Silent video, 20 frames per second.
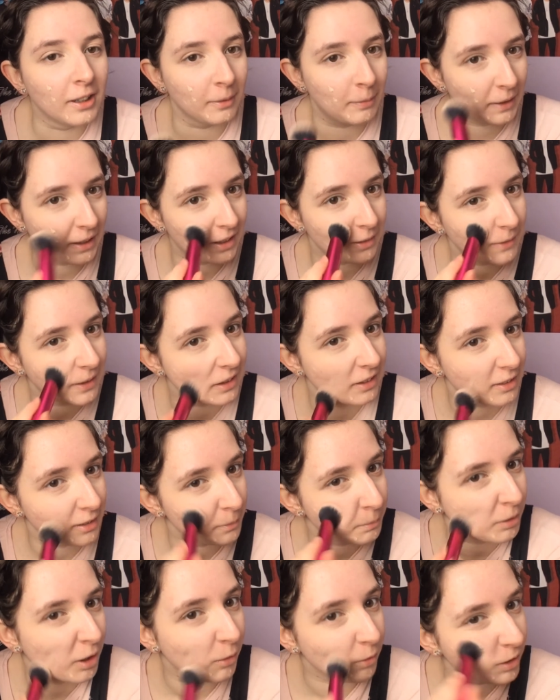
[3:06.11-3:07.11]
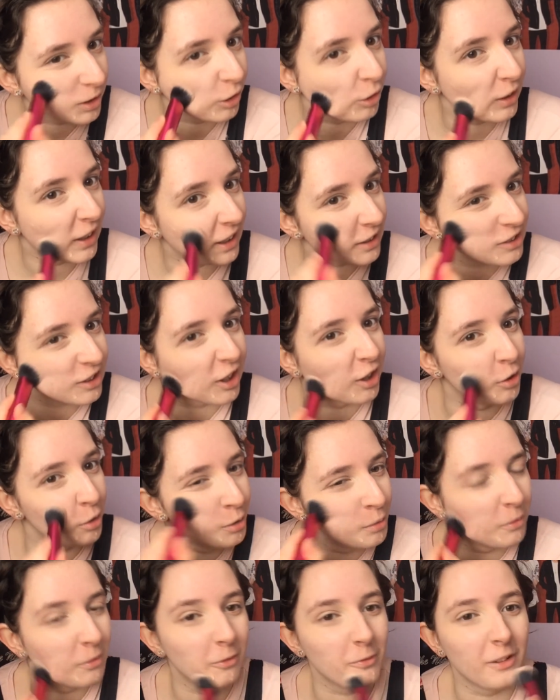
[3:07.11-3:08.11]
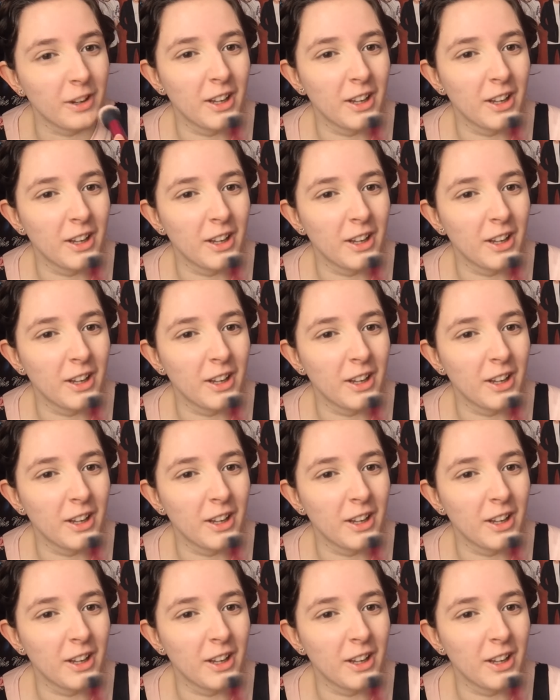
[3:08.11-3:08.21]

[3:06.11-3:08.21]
but anyway, this is probably all I do